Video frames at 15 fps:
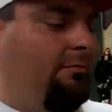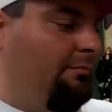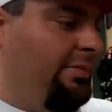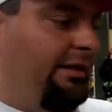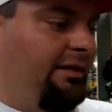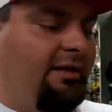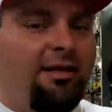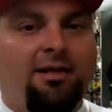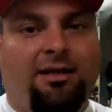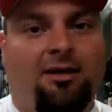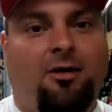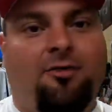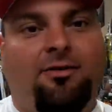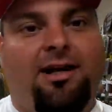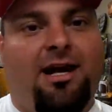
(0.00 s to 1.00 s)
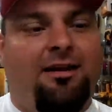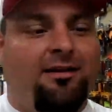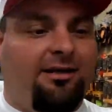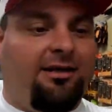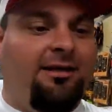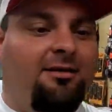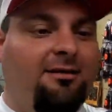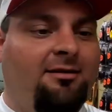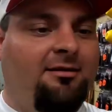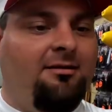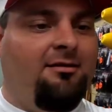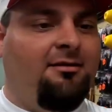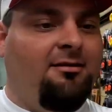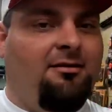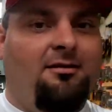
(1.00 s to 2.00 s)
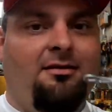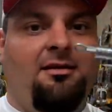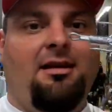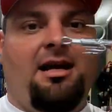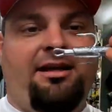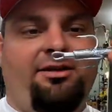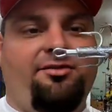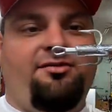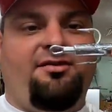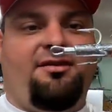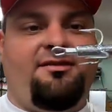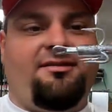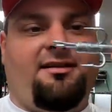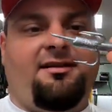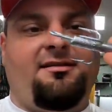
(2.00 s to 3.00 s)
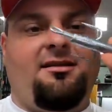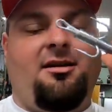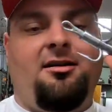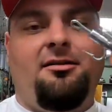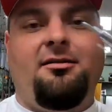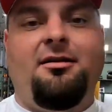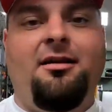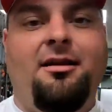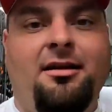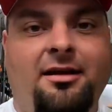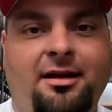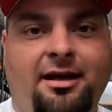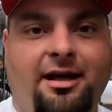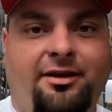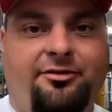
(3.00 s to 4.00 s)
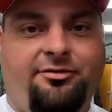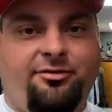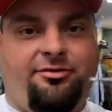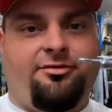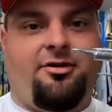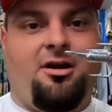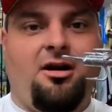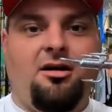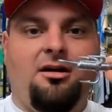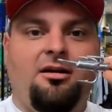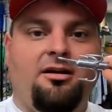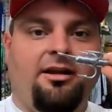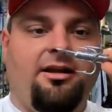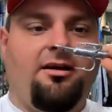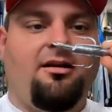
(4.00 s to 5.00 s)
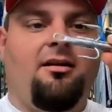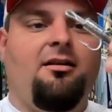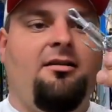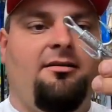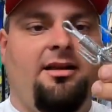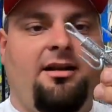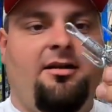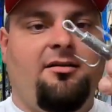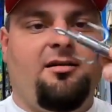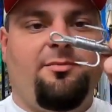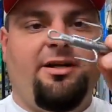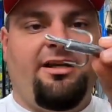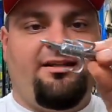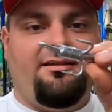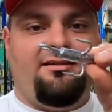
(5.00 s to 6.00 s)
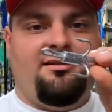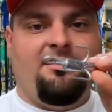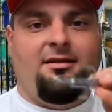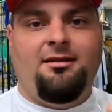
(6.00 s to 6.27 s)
But in all reality, I use this 6/0 extra strong hook here that Hunter makes.